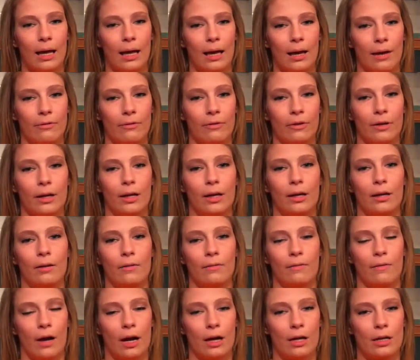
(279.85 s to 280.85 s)
Every
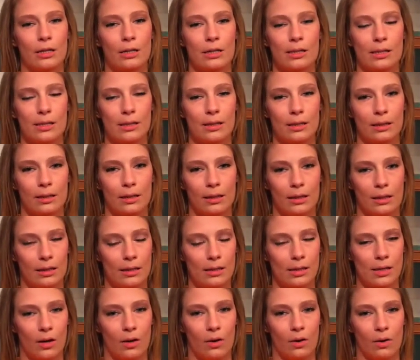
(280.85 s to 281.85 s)
verse
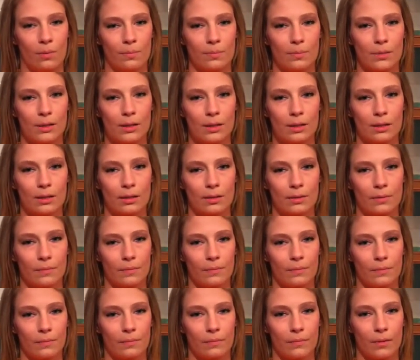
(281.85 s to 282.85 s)
in Psalms
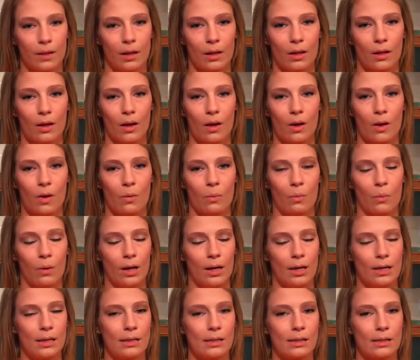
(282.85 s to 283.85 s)

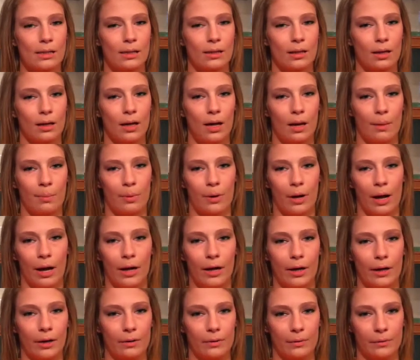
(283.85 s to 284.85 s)
was a
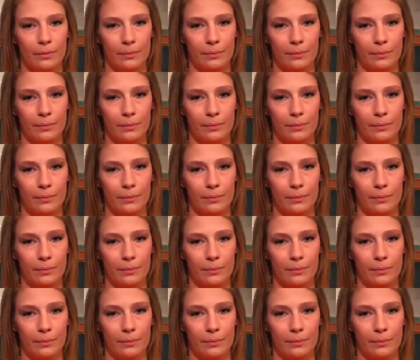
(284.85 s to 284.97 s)
prayer,